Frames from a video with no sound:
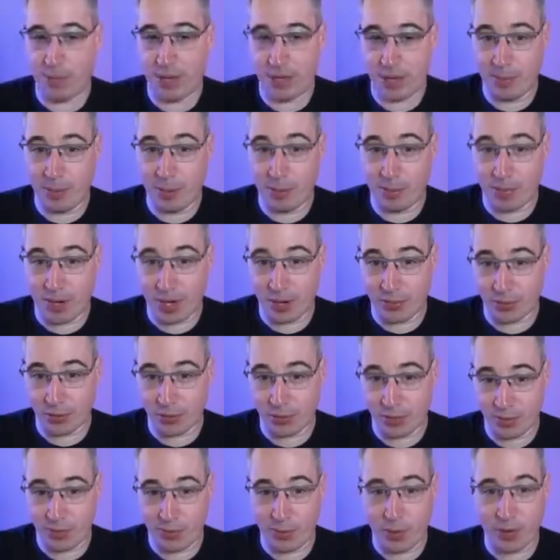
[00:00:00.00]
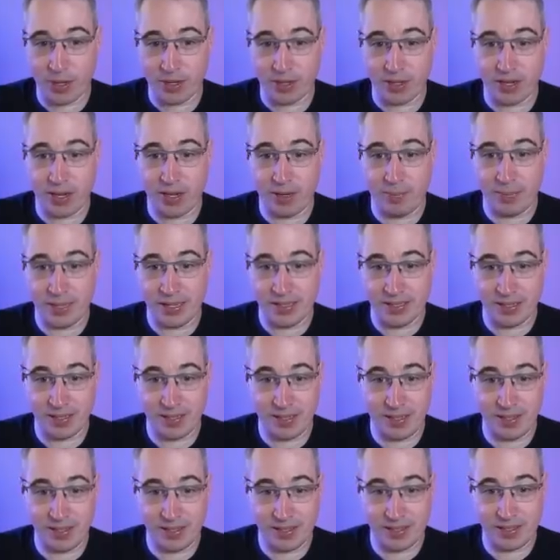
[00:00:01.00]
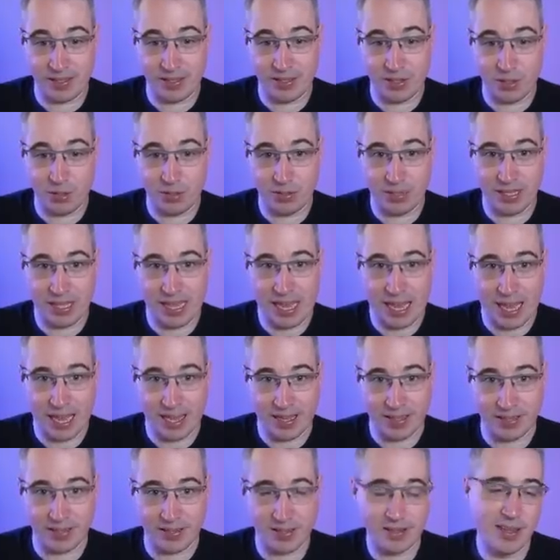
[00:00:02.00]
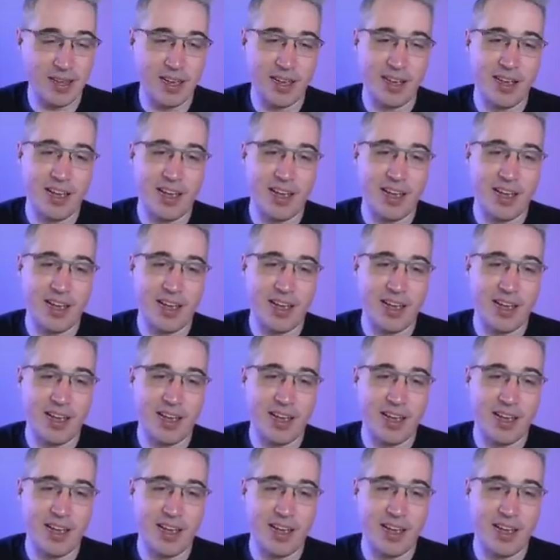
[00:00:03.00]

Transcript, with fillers: bit about browser support and basically this is using has